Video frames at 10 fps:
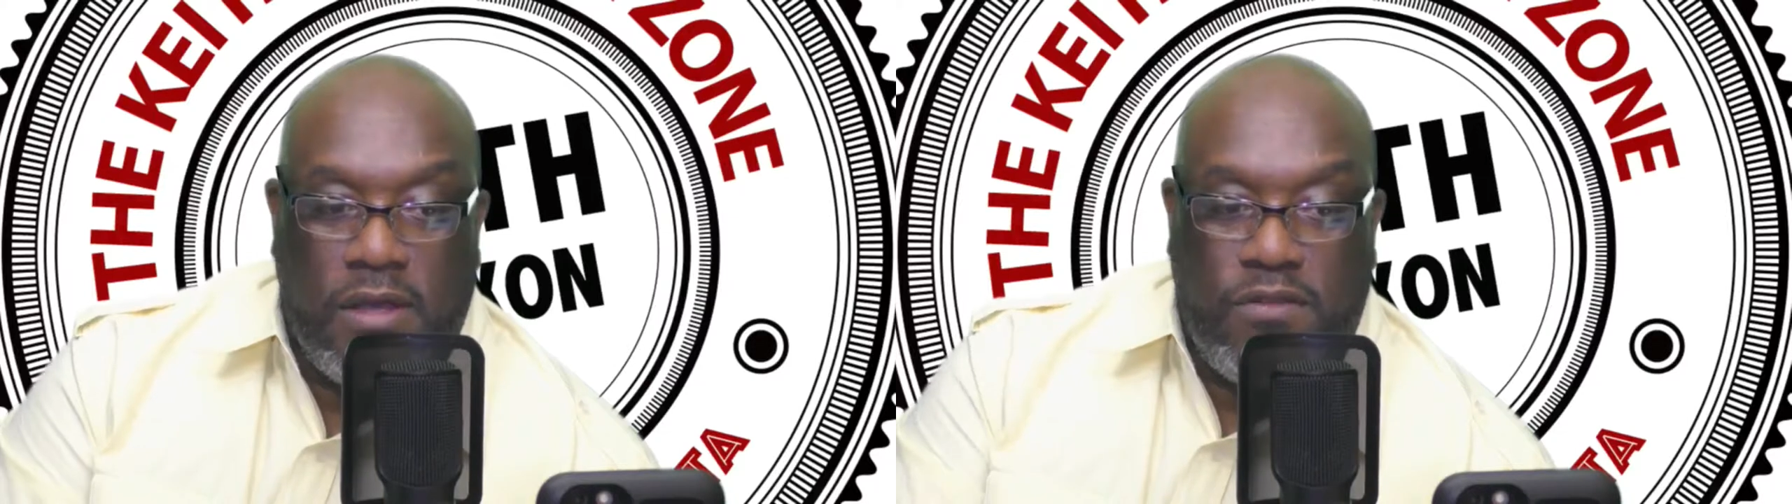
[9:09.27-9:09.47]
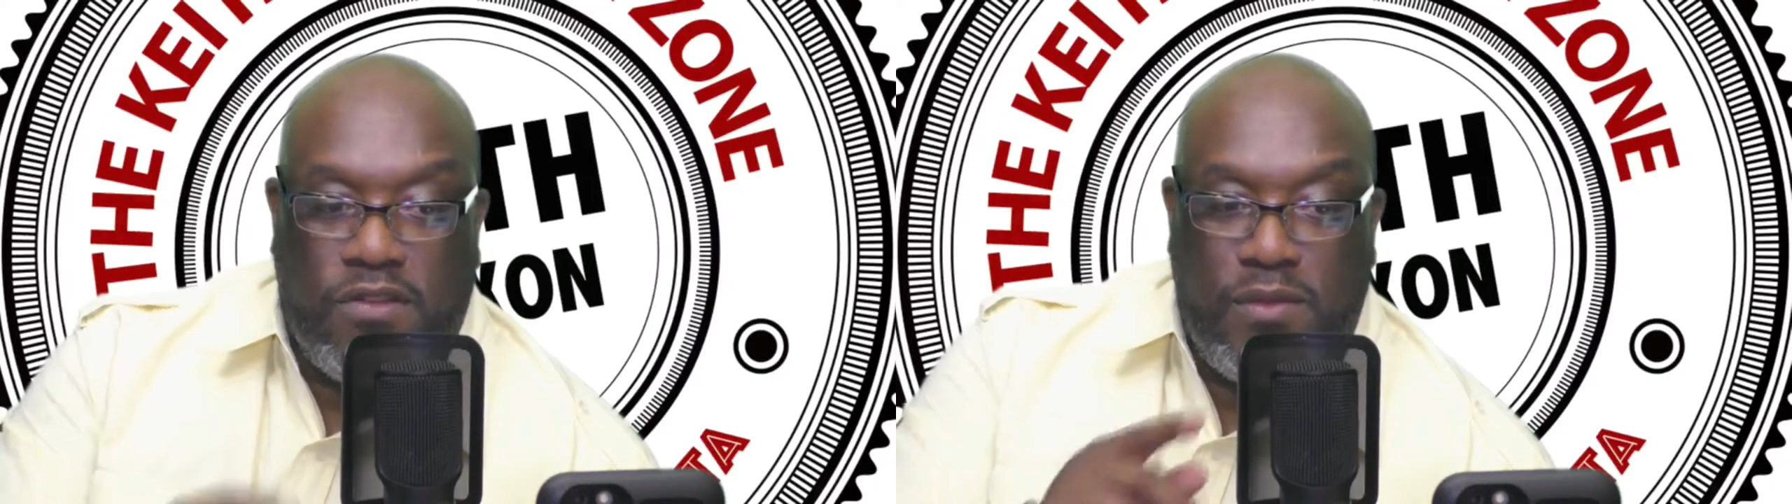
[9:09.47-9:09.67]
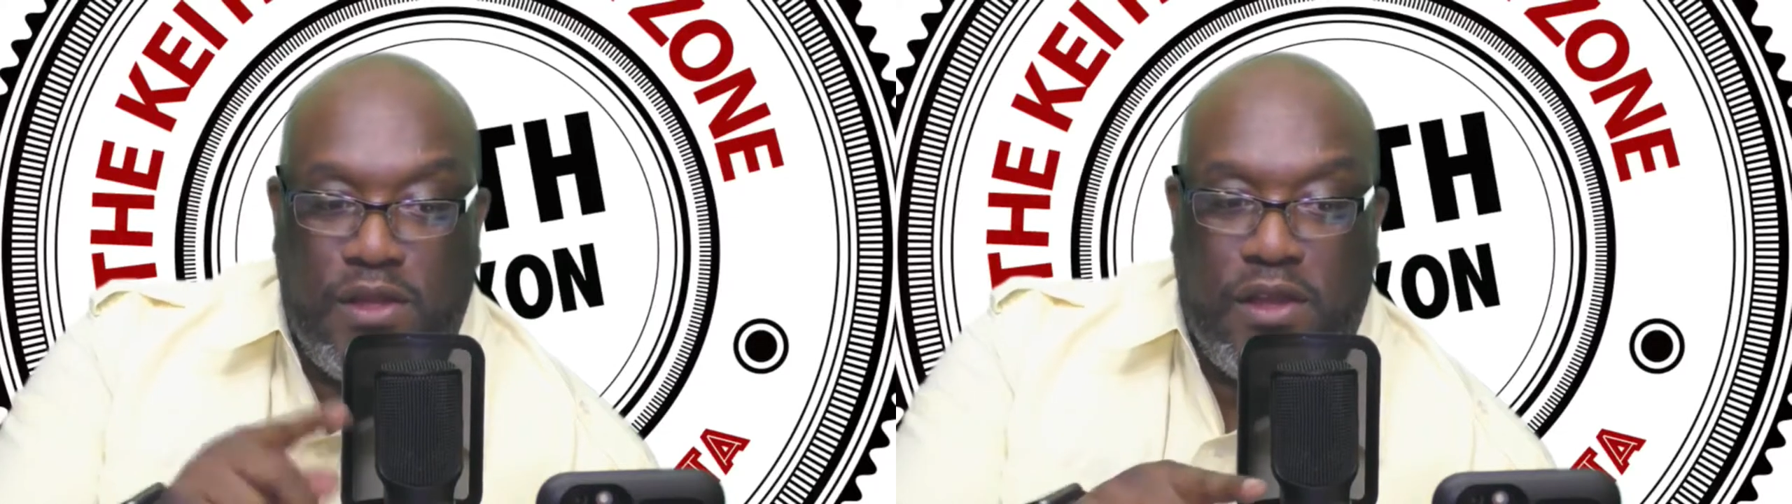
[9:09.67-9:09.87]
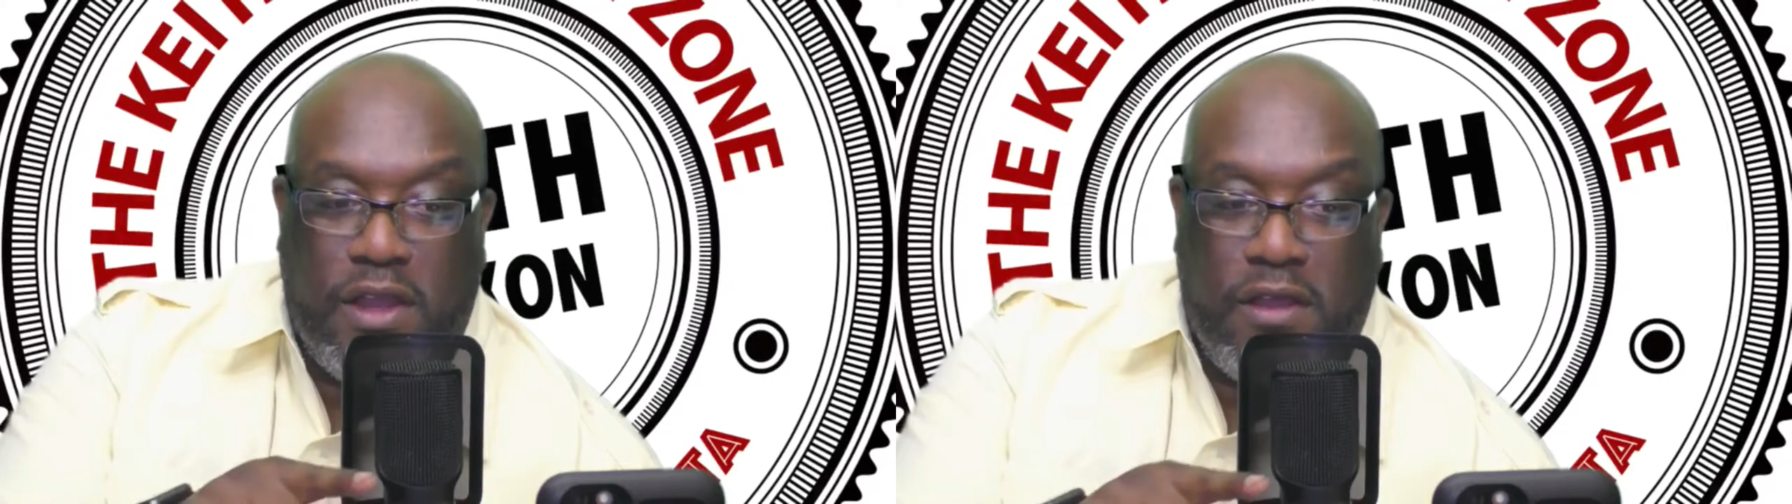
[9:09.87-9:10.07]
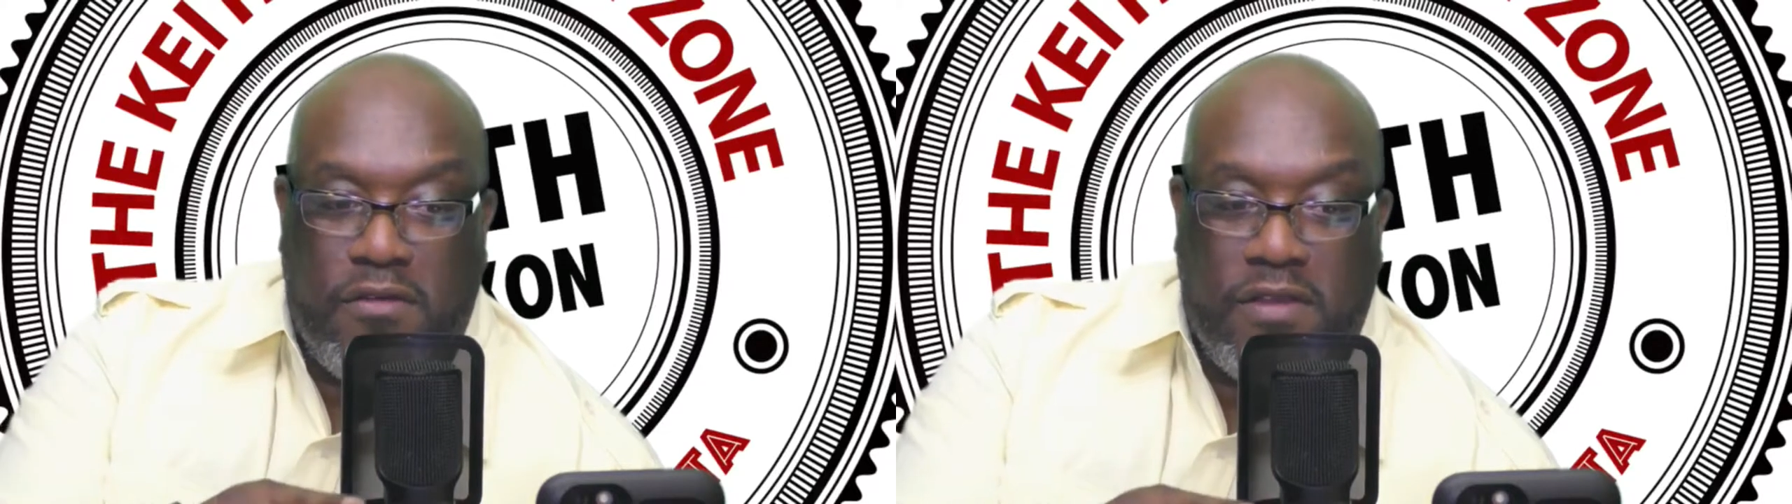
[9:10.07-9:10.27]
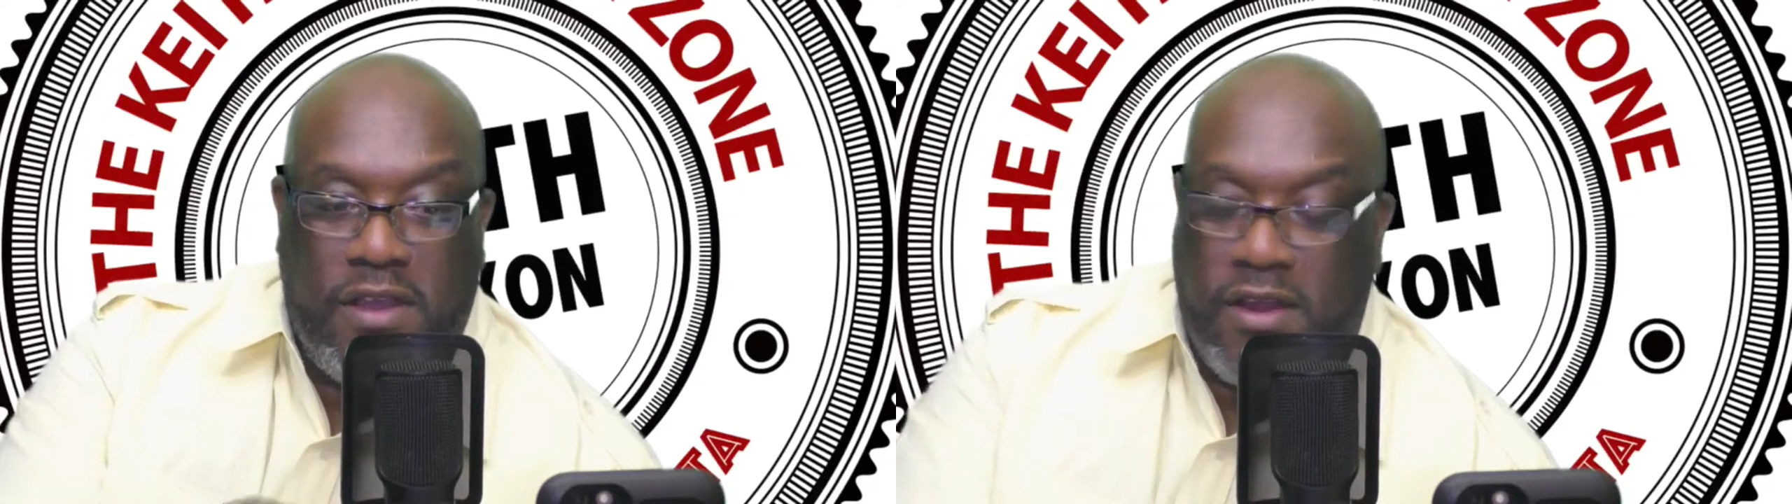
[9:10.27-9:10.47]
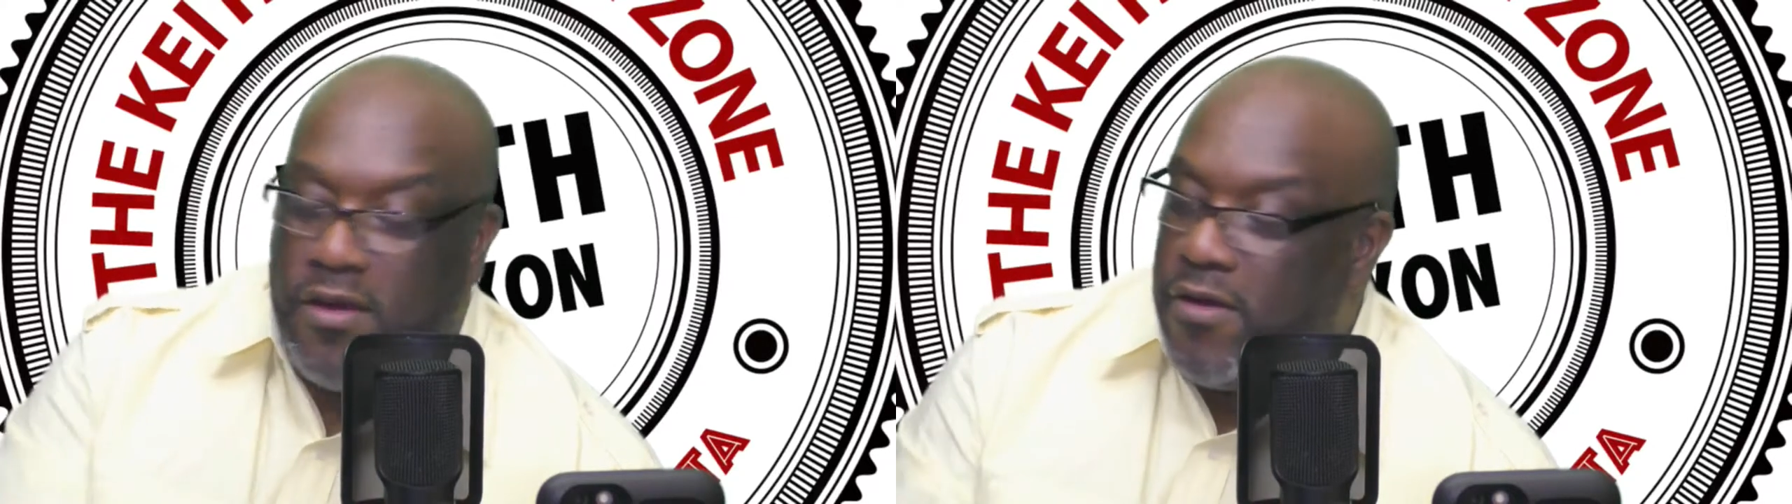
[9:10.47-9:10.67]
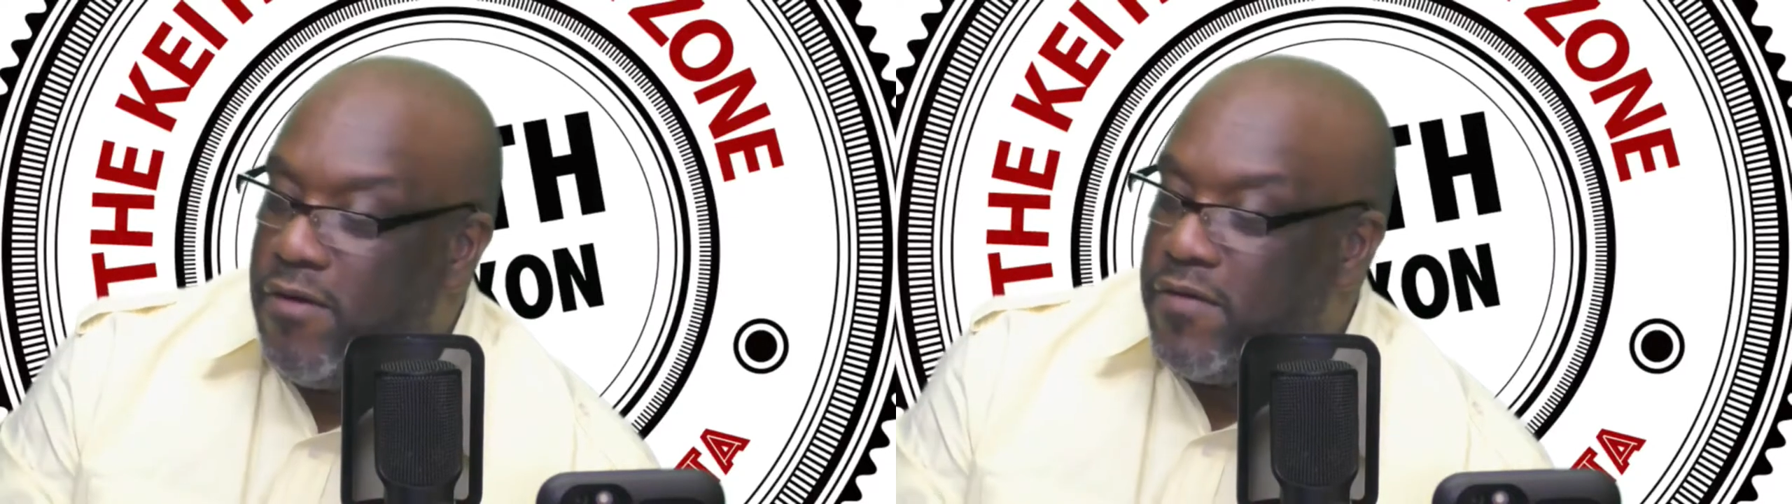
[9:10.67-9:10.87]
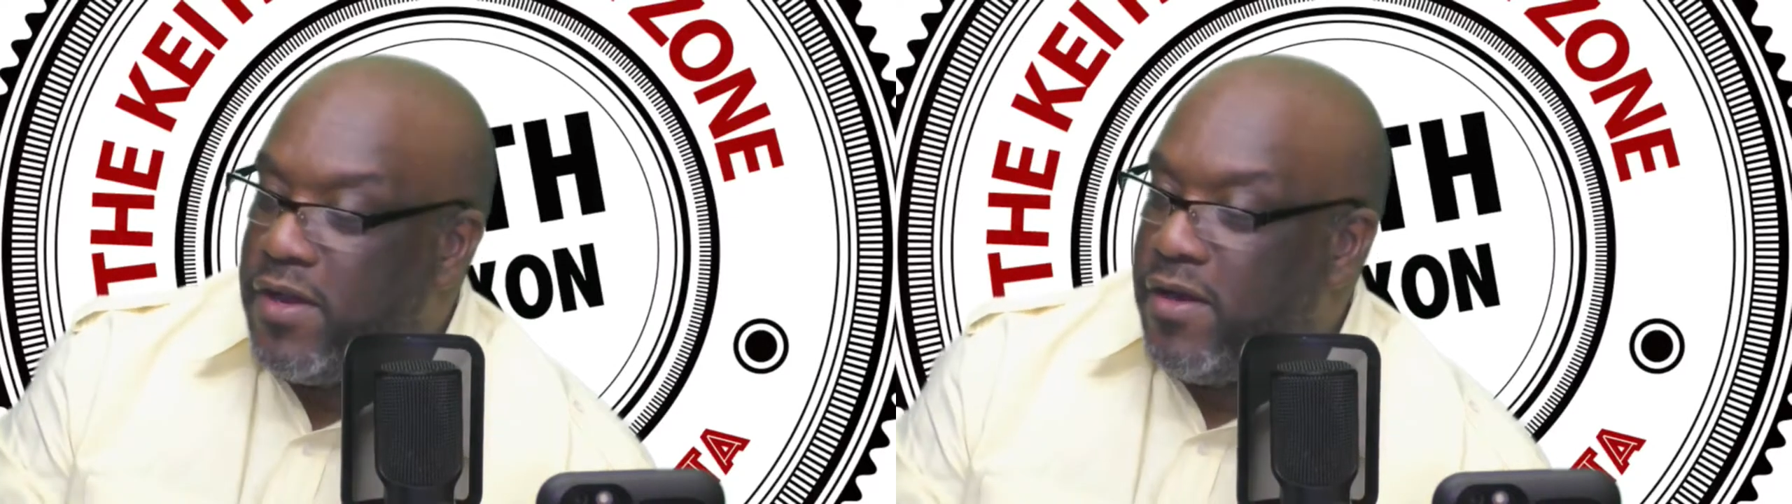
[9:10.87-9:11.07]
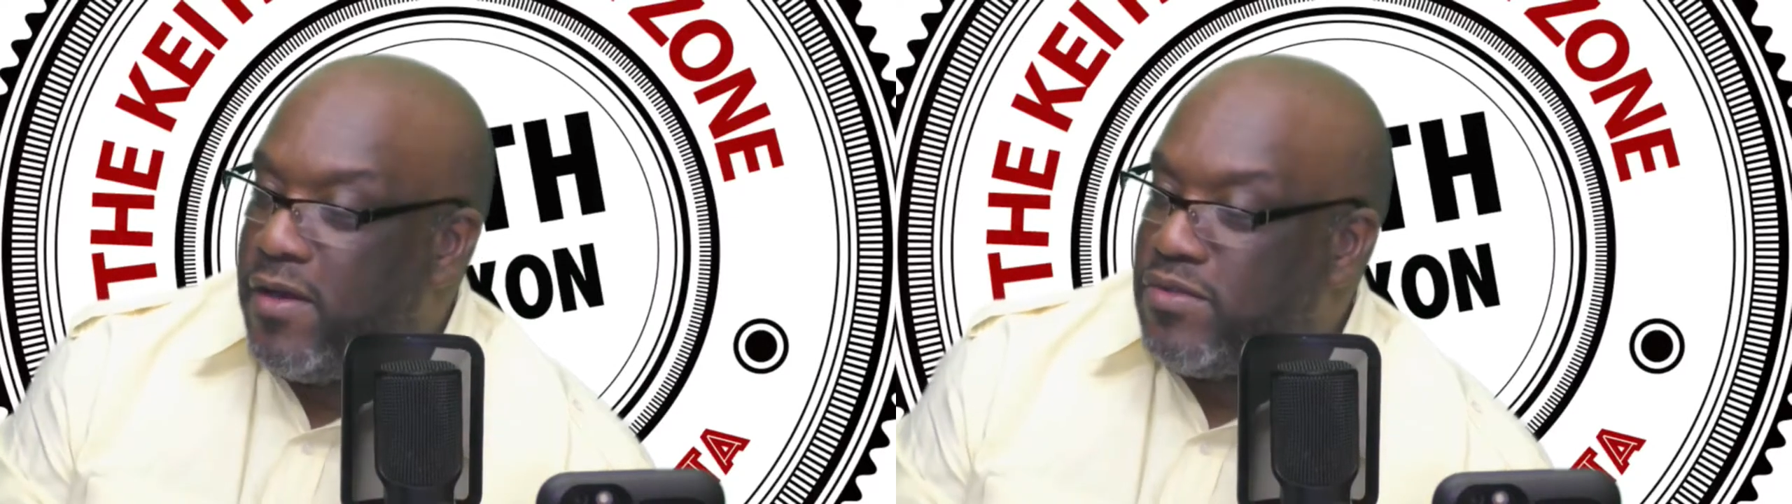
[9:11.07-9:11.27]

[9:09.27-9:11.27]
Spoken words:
If you see me looking over here or over here,